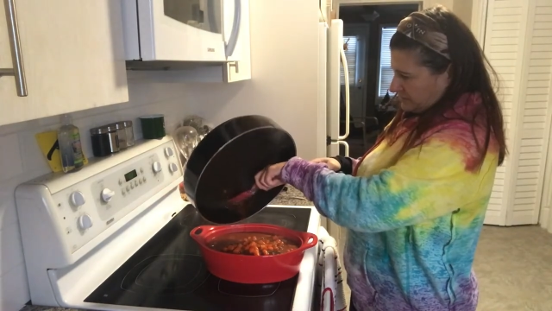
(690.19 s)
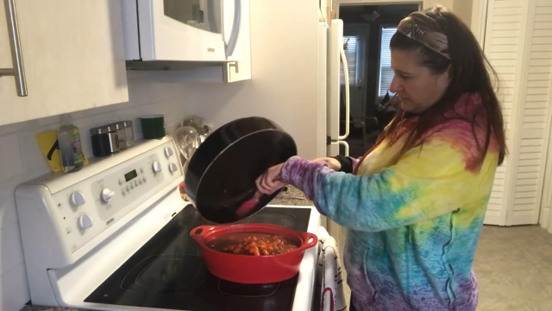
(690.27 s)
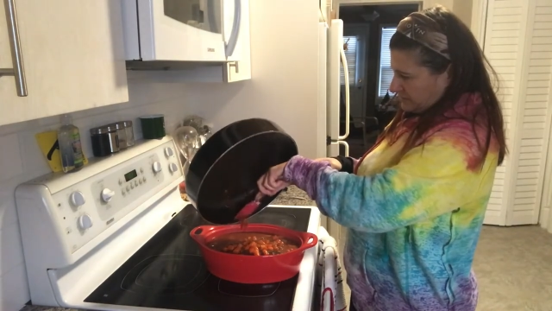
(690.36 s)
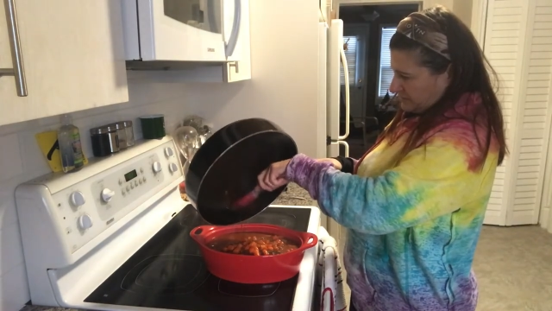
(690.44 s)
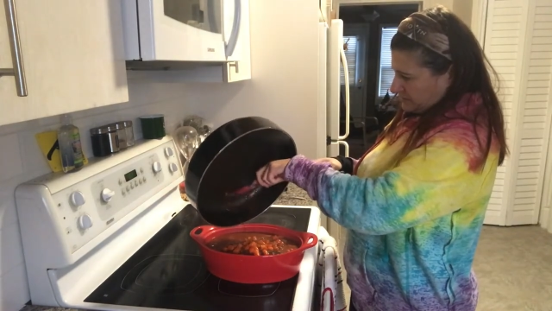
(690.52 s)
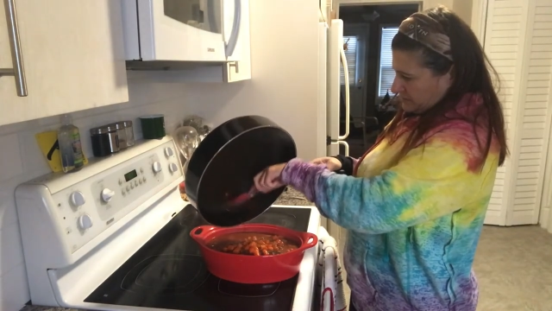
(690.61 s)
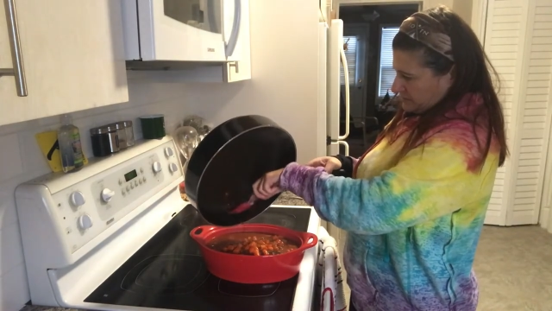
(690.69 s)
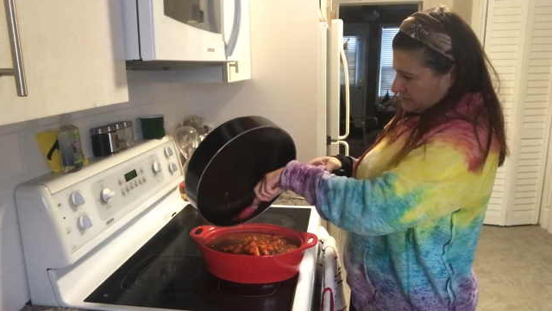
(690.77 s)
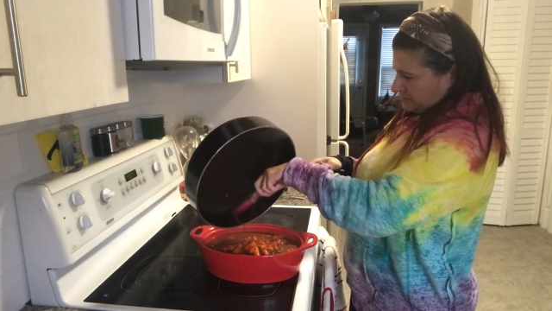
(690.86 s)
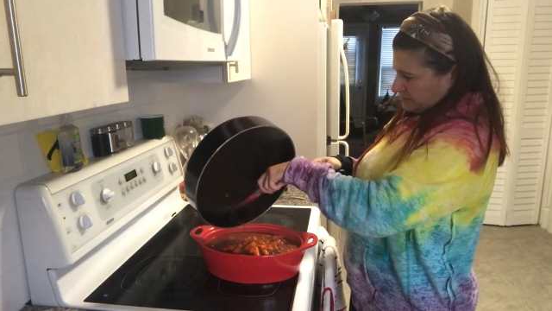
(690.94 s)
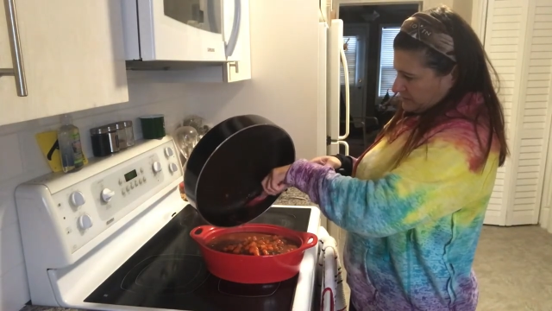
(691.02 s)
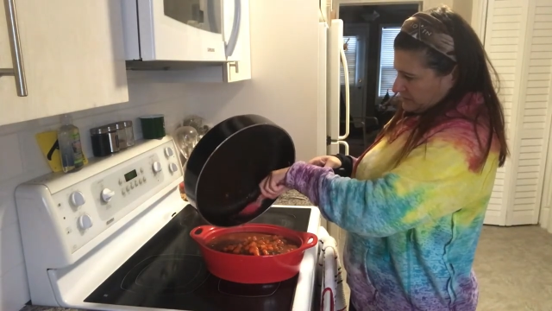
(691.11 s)

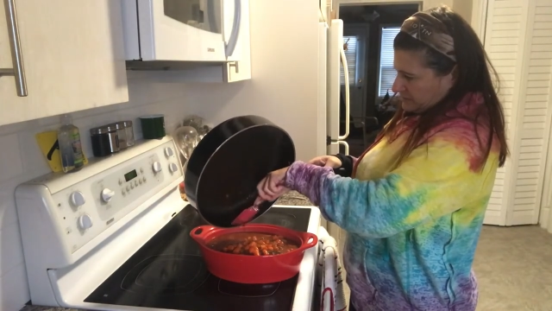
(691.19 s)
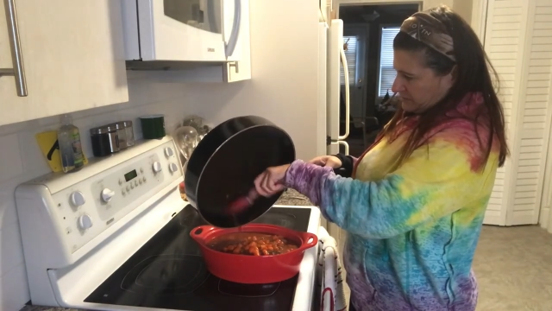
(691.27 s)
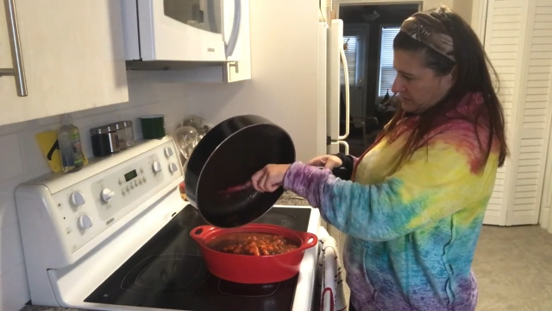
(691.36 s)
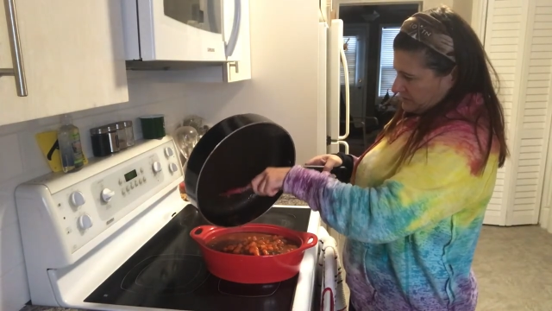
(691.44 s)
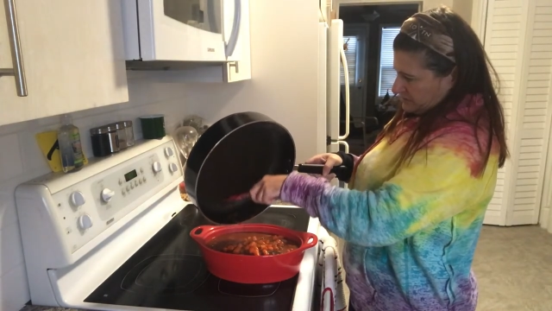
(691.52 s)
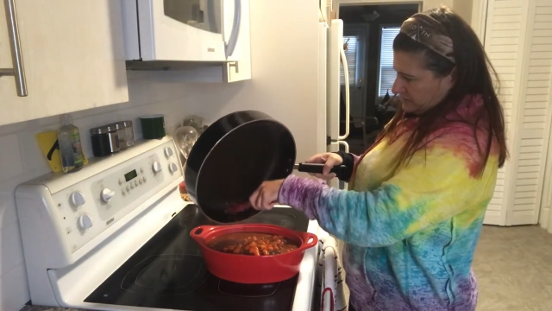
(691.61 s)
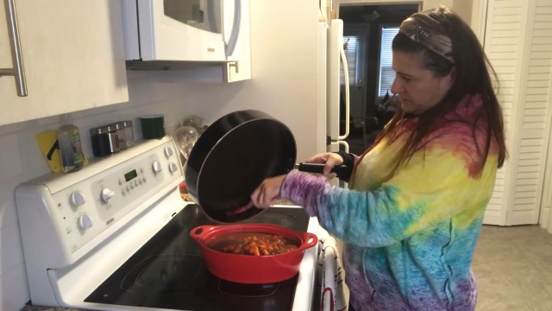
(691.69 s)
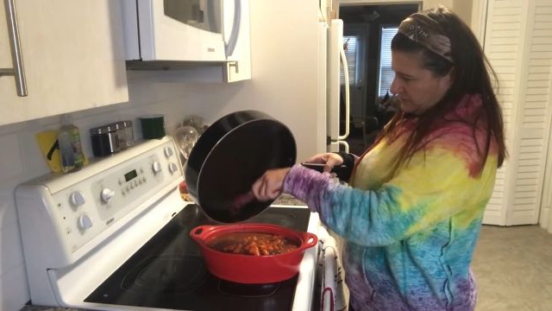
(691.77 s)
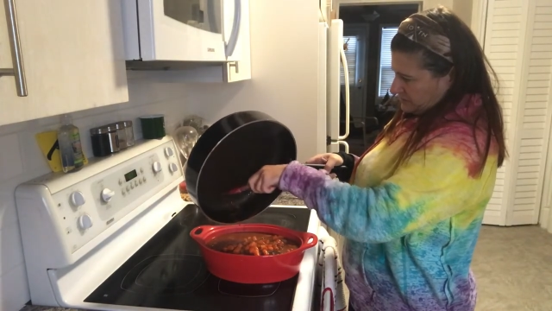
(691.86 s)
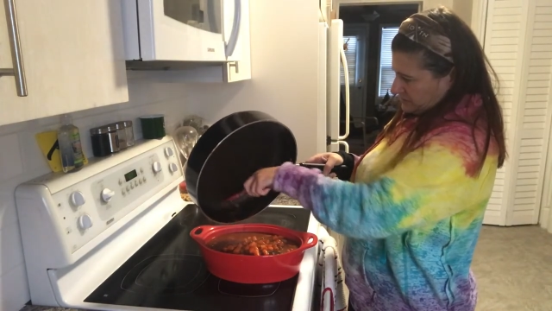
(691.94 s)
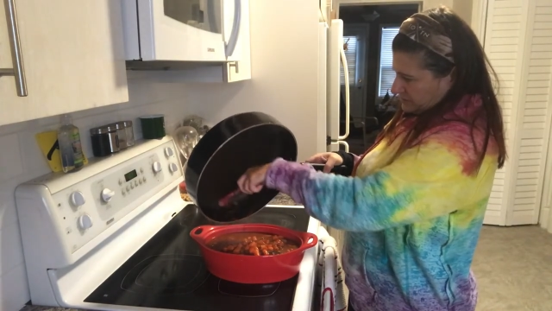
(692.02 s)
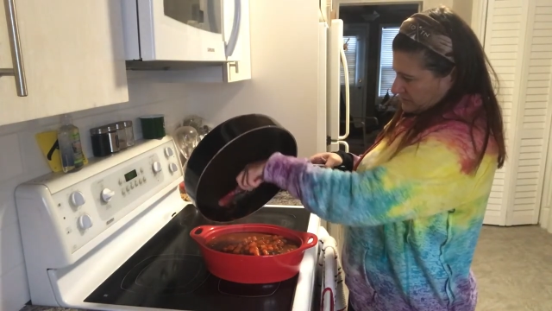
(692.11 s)

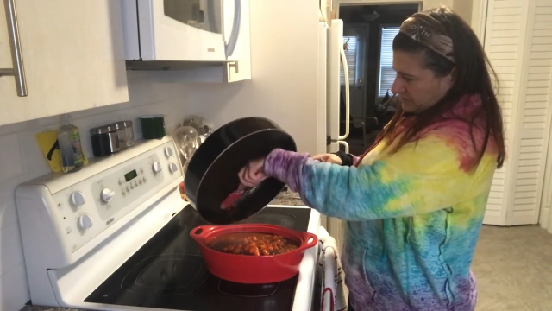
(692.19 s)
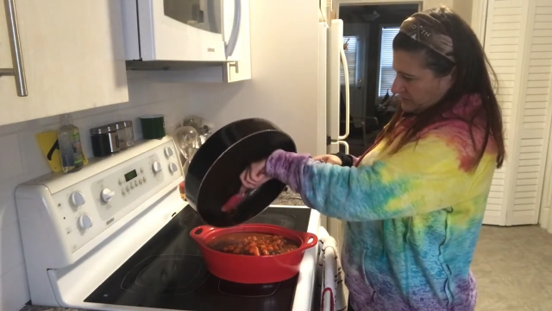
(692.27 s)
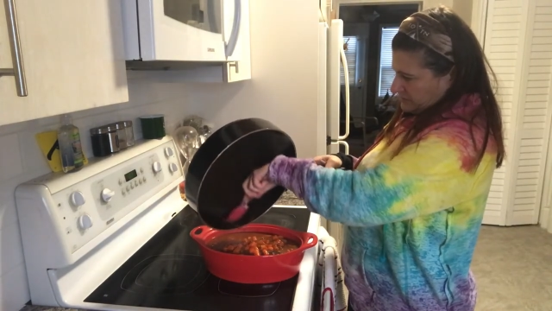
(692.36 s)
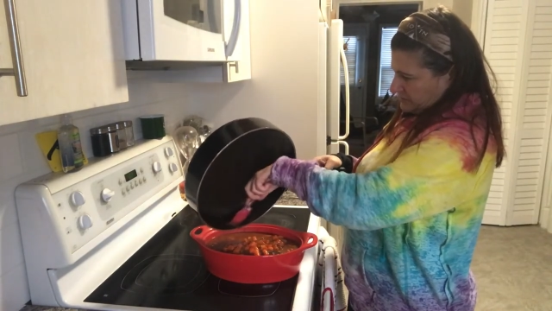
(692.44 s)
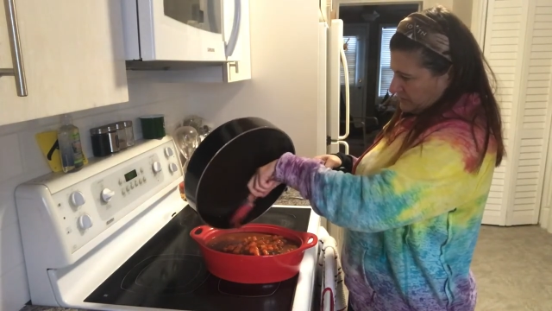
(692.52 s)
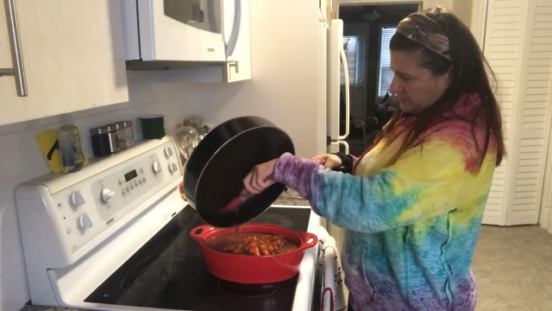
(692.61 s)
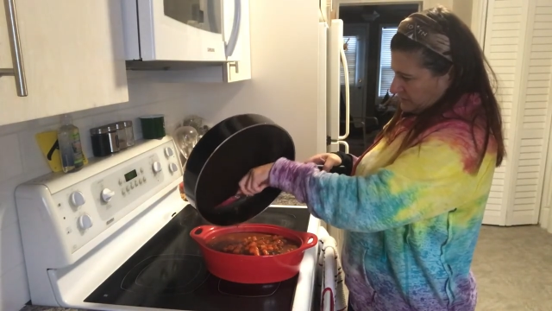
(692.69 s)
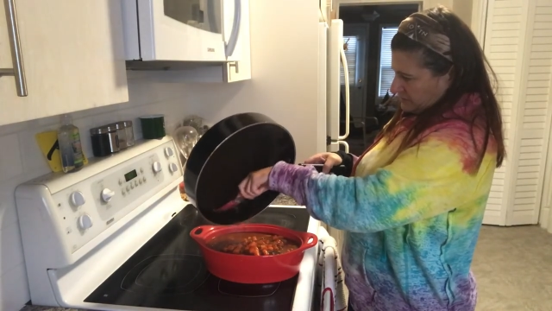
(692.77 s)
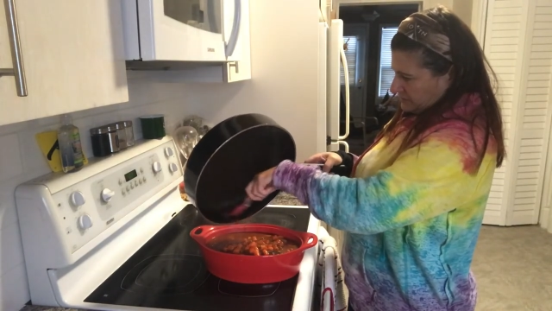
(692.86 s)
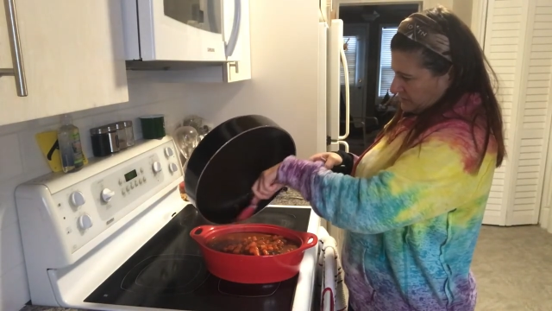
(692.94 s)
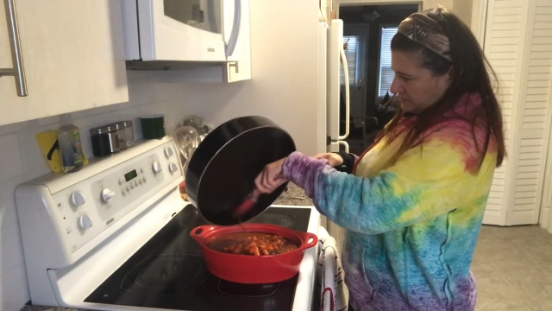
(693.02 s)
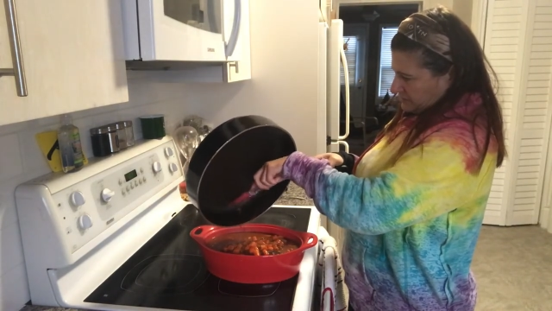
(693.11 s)

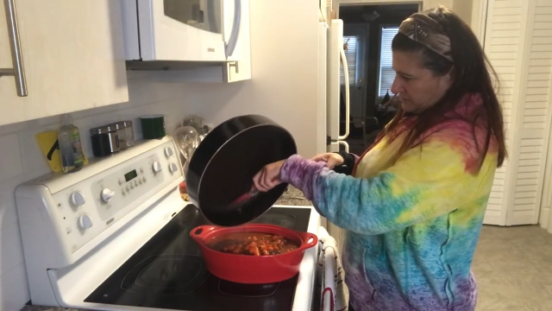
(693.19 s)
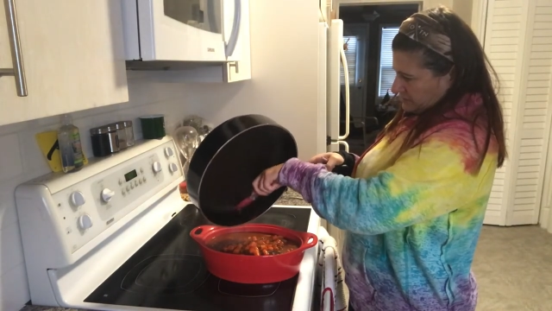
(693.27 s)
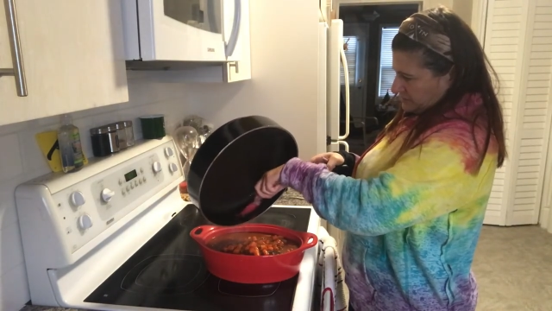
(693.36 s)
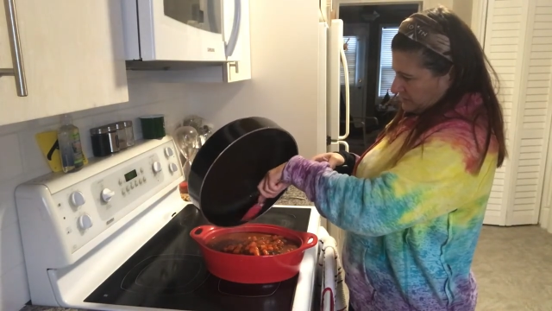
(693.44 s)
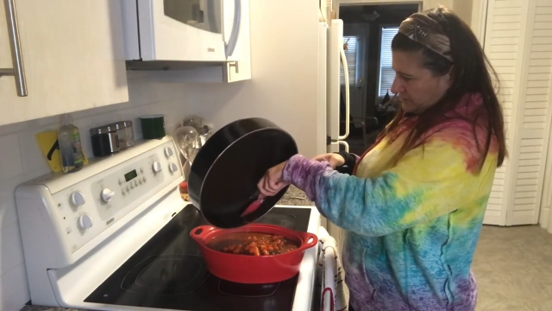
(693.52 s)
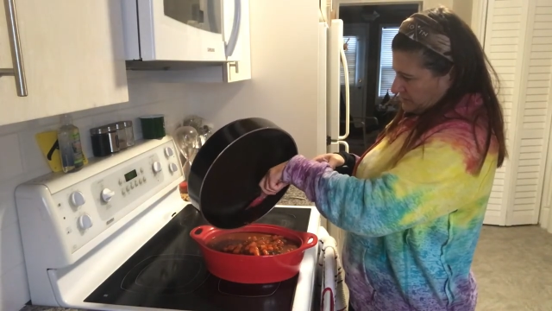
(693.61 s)
(silence)